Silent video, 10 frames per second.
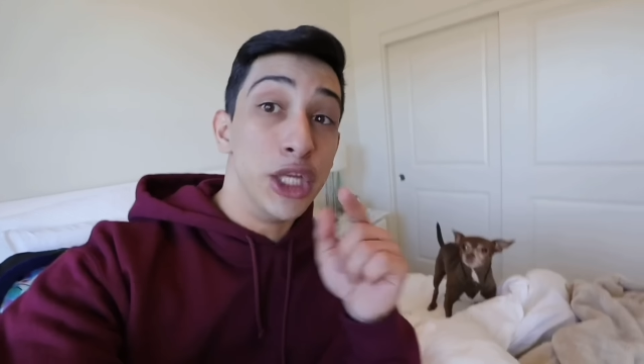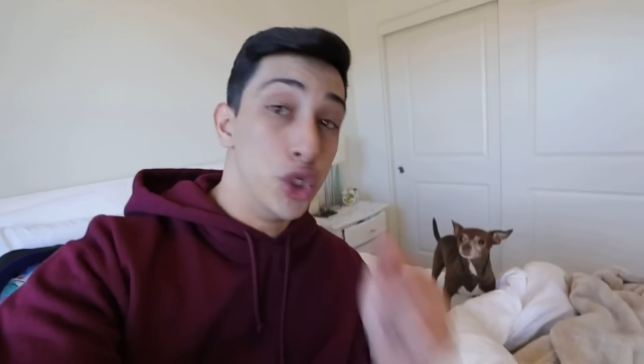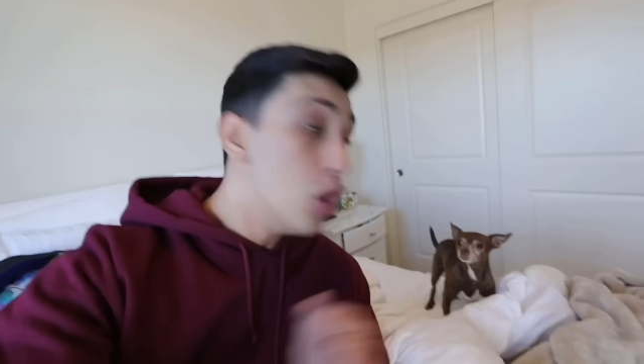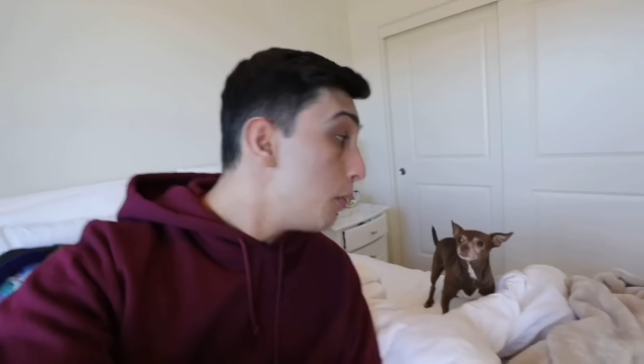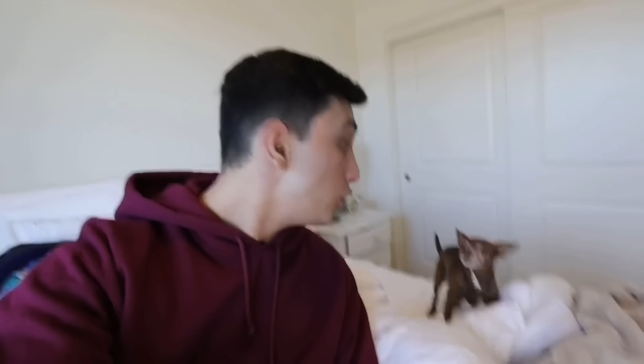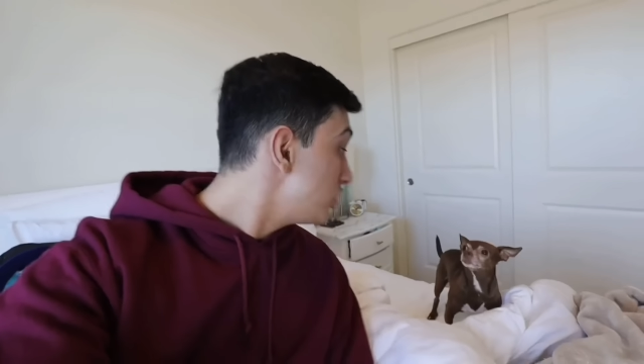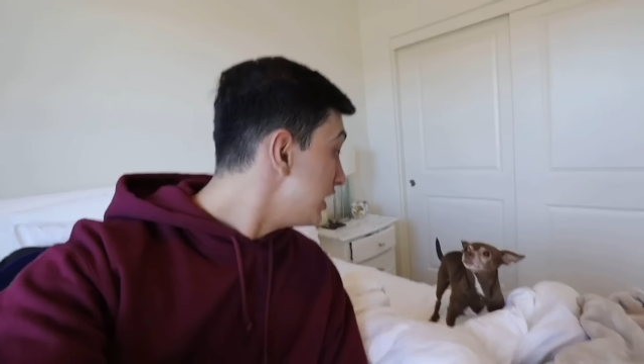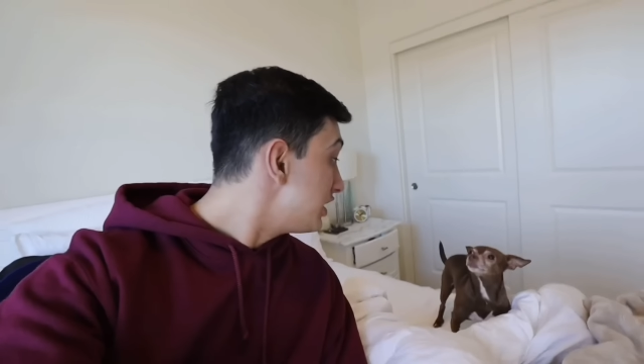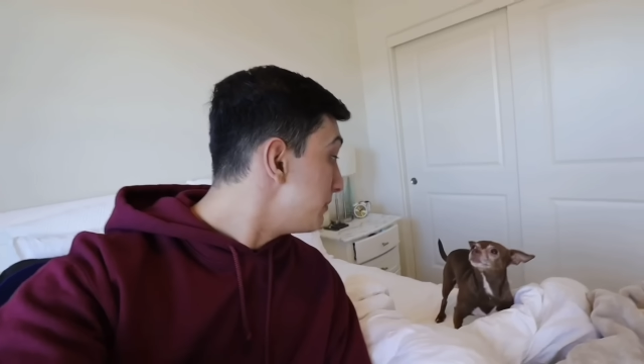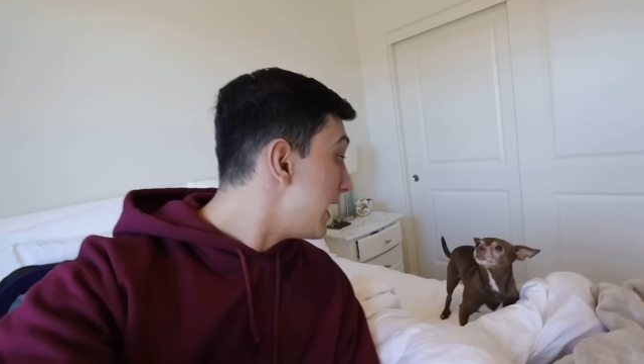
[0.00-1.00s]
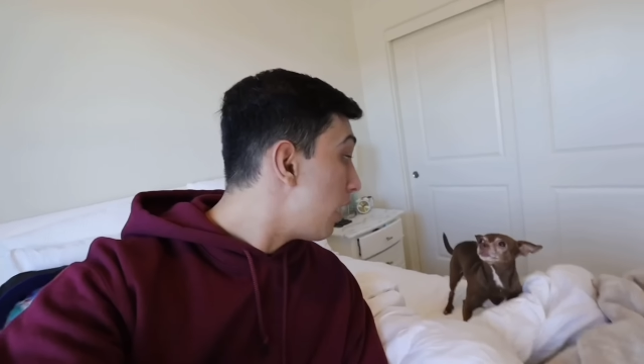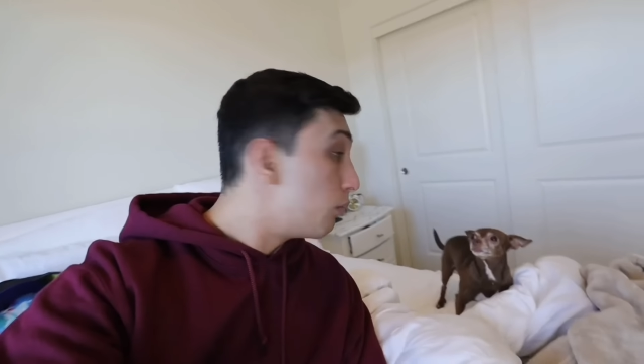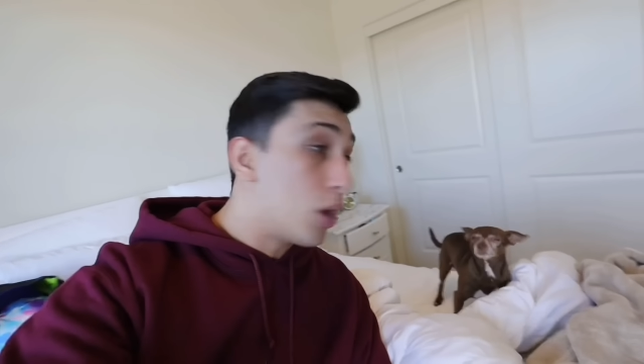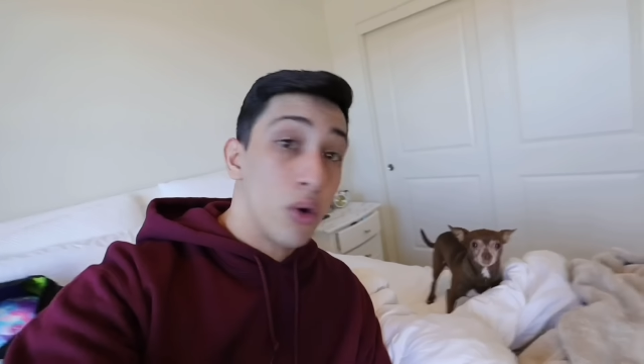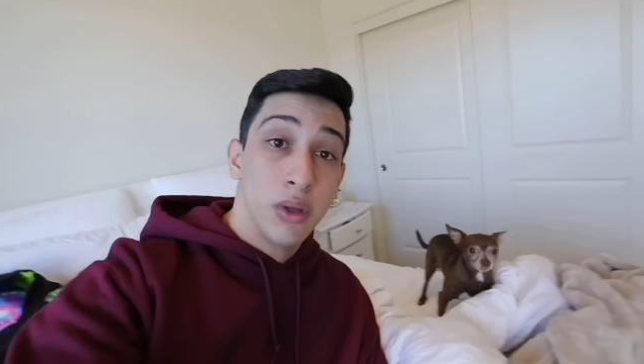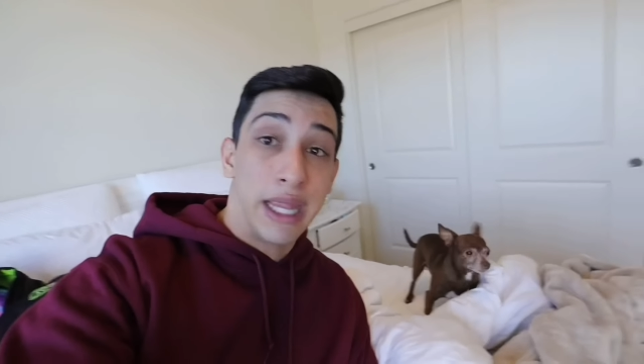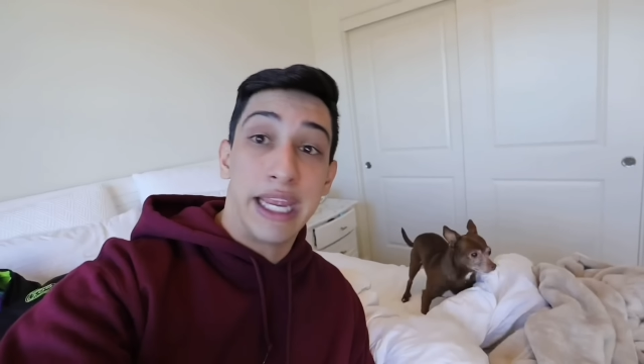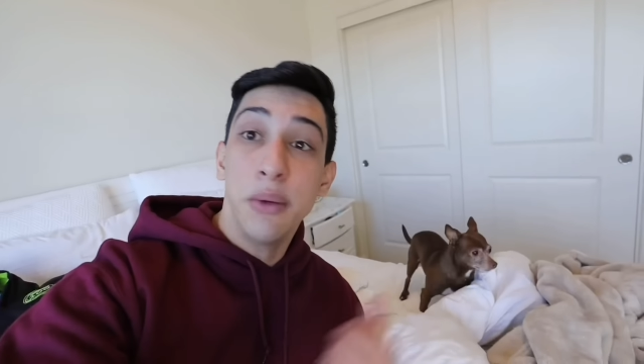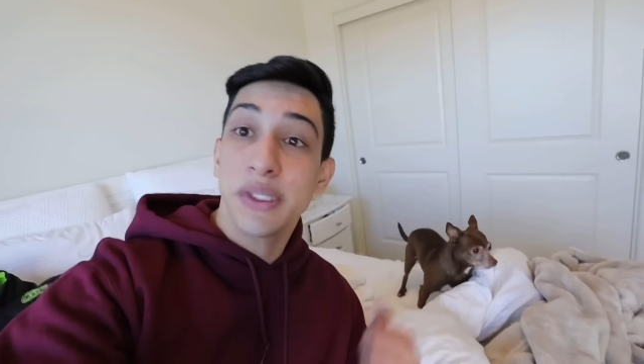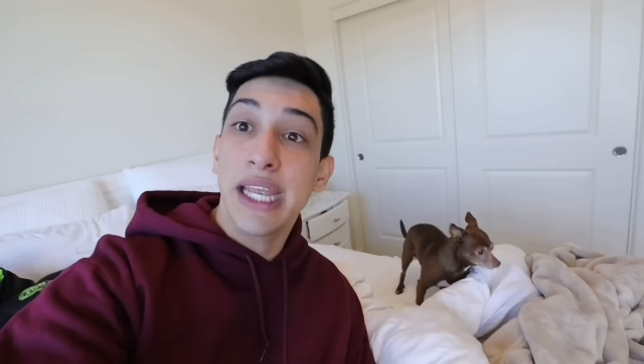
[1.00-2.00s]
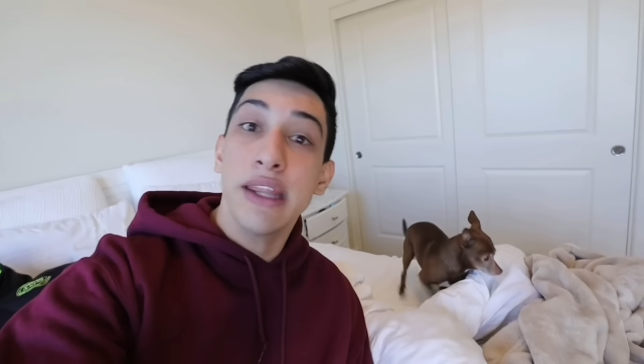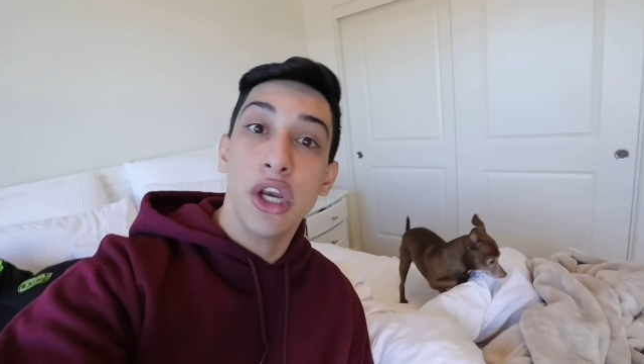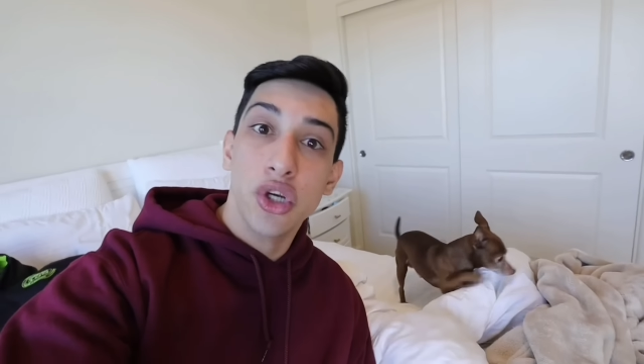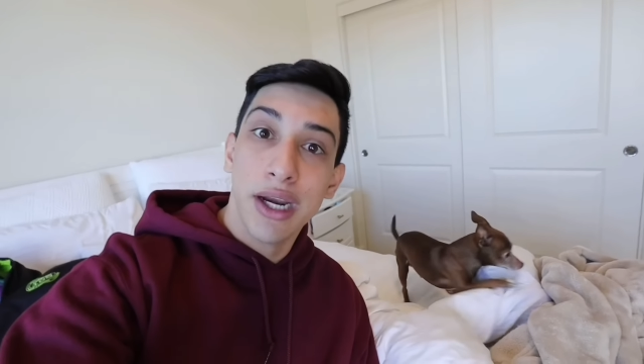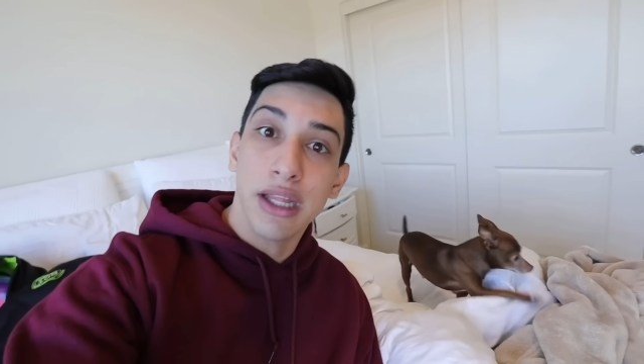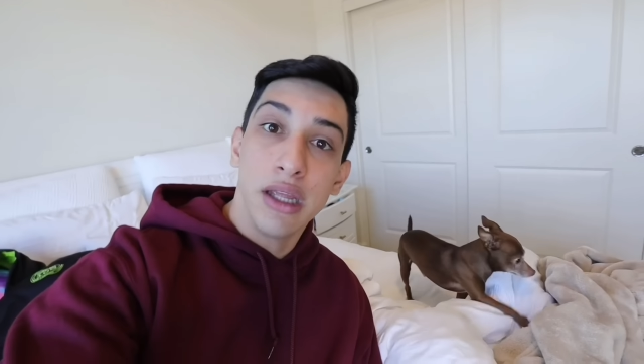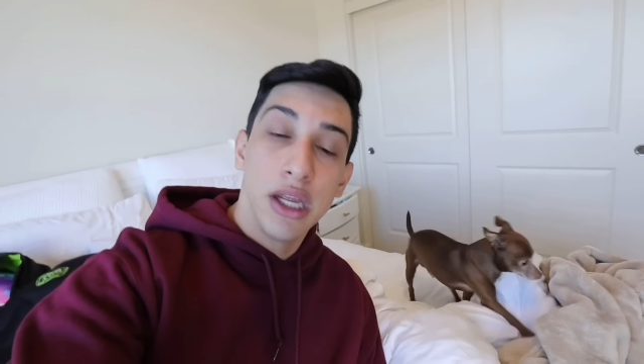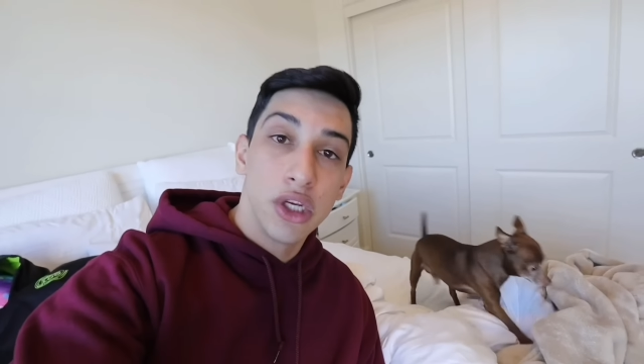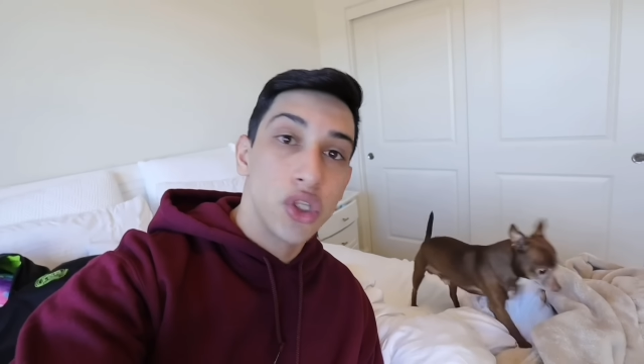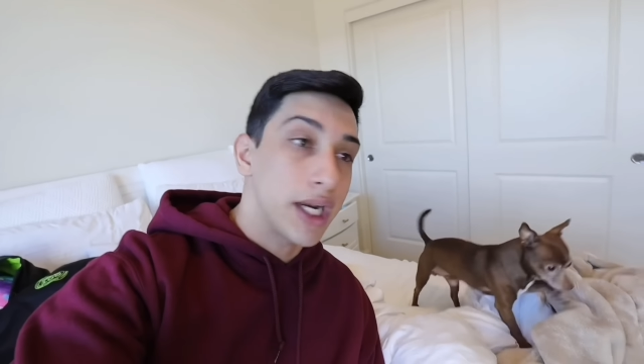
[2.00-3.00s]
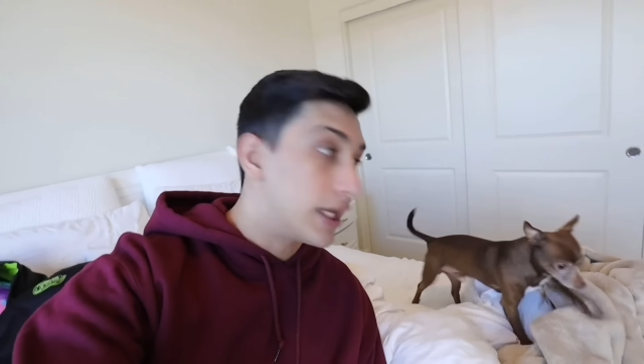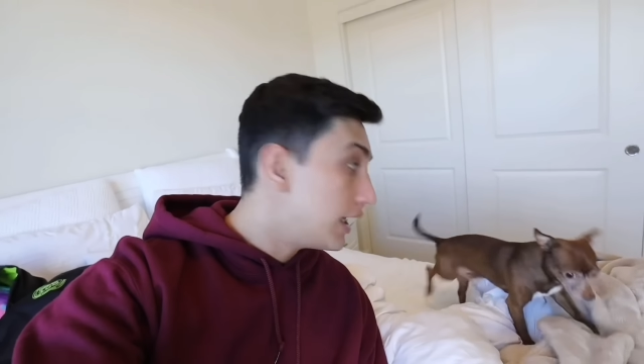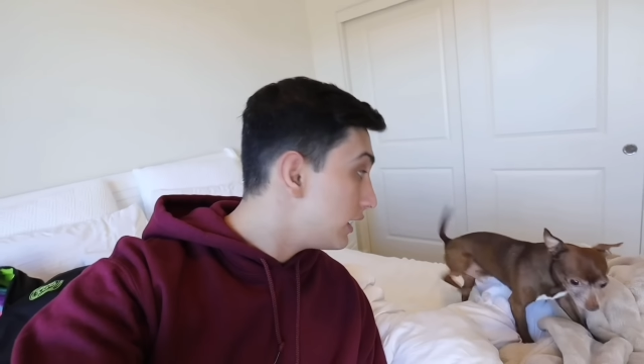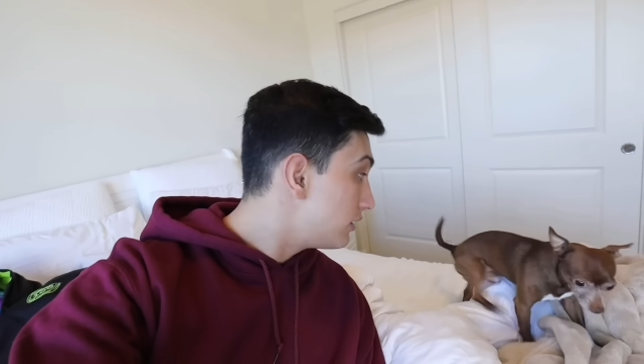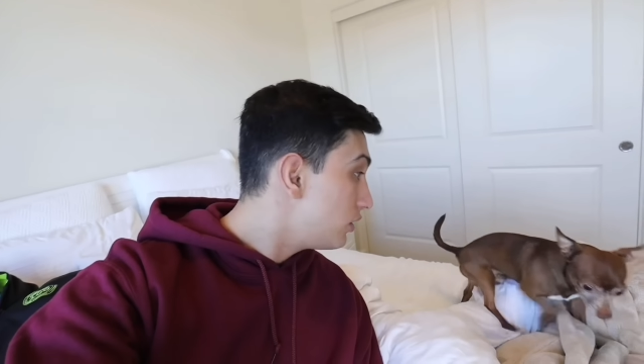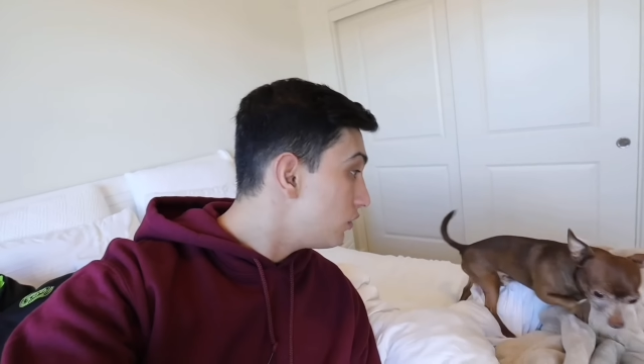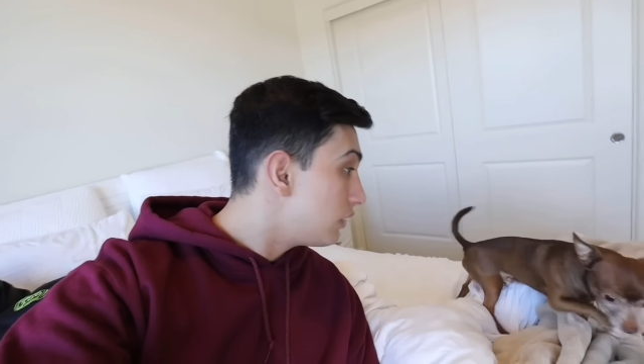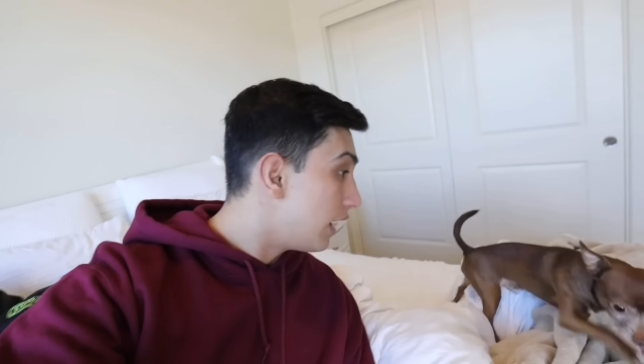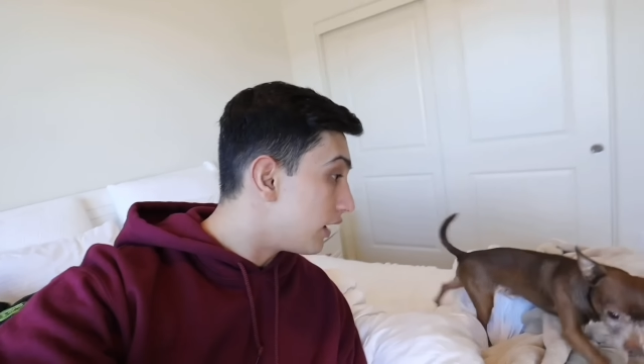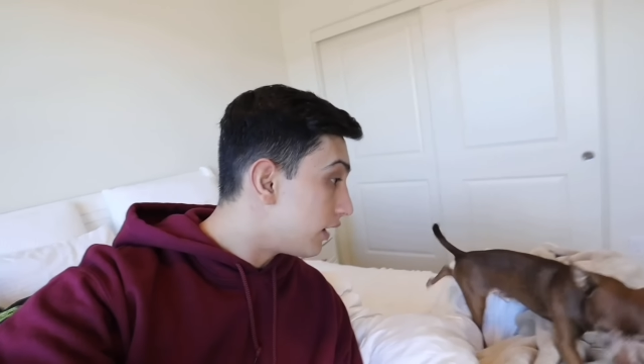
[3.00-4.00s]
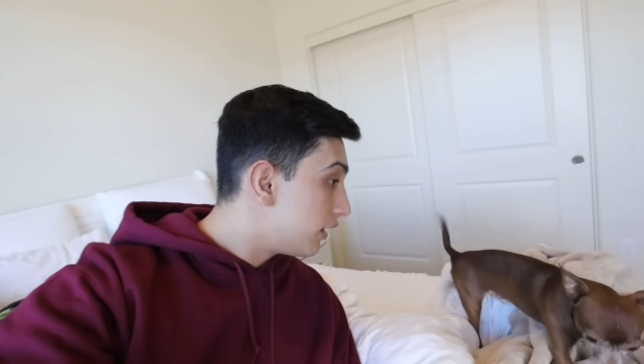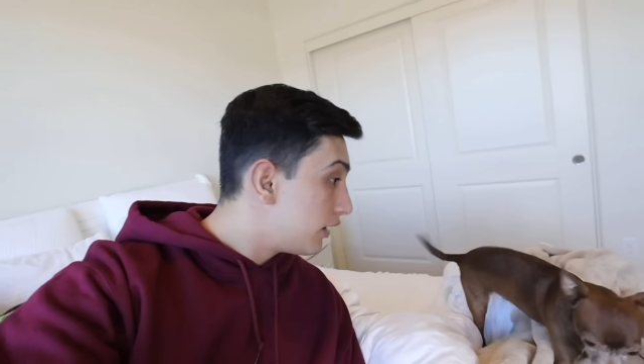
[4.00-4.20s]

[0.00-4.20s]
You almost snitched me out, bro. Like he was in there trying to trying to get it too, like.